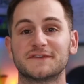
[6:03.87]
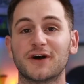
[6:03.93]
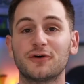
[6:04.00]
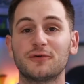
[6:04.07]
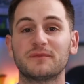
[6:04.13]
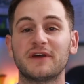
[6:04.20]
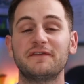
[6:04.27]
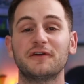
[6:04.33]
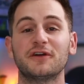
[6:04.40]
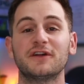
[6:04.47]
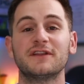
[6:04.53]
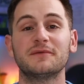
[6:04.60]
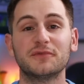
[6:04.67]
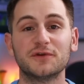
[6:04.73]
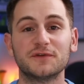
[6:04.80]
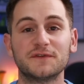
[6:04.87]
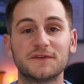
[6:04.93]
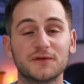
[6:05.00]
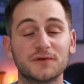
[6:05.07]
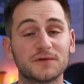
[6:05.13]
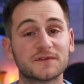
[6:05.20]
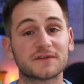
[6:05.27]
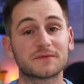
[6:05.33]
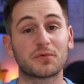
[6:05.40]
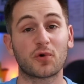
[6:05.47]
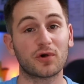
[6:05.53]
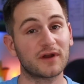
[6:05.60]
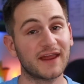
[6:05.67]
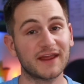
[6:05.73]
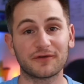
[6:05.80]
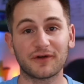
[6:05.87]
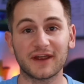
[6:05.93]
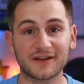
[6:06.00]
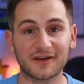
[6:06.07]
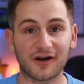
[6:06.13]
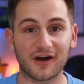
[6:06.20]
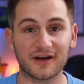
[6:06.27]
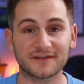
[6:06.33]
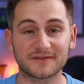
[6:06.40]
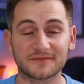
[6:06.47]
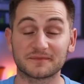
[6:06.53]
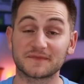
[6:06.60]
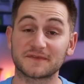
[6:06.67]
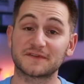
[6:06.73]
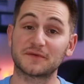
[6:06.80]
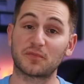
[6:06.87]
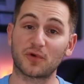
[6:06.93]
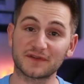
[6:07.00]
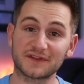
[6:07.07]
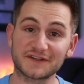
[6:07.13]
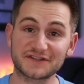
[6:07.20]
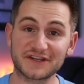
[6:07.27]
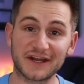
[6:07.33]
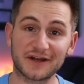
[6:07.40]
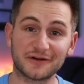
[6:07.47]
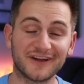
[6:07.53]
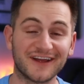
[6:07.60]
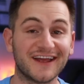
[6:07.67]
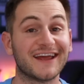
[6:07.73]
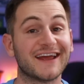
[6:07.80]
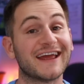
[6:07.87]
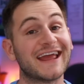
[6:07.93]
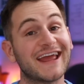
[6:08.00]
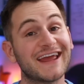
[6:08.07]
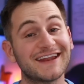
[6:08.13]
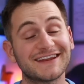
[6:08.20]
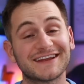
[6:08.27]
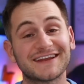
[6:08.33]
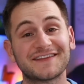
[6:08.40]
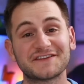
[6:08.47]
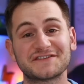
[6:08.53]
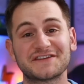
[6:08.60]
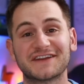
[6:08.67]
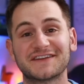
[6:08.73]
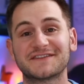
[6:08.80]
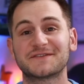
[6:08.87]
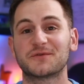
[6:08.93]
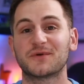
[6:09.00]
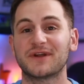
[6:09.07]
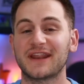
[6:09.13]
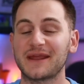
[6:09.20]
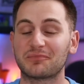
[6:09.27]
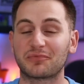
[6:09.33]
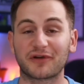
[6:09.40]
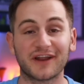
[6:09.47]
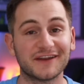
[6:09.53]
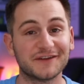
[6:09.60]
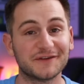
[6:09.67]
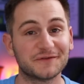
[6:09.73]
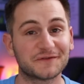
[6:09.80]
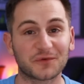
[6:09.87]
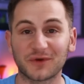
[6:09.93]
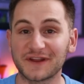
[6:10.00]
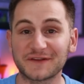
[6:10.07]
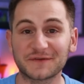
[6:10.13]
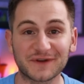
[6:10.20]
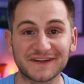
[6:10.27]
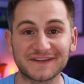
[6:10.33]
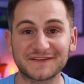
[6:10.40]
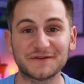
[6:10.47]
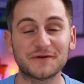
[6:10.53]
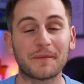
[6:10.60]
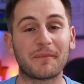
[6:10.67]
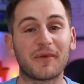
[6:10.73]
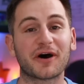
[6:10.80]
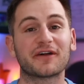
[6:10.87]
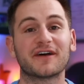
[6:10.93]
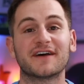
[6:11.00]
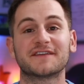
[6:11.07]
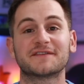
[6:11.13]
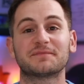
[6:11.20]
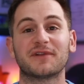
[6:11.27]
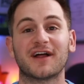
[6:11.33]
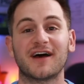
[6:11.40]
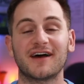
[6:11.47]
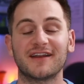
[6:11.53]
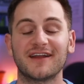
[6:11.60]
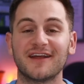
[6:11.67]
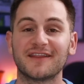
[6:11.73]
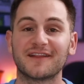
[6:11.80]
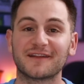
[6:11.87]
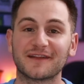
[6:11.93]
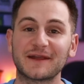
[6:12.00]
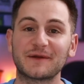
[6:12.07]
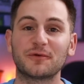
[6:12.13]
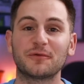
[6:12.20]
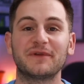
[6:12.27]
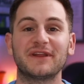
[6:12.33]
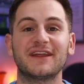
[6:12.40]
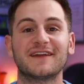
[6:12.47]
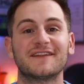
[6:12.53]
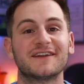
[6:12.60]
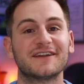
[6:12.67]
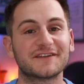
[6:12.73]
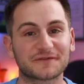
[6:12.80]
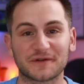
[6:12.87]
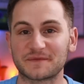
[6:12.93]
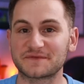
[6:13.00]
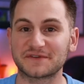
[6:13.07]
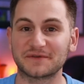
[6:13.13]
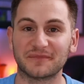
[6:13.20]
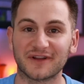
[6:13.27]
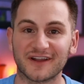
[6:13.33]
So if you're in the mood to support a great cause, support the channel, and get the chance to win a brand new 2022 Model S Plaid, the link will be in the description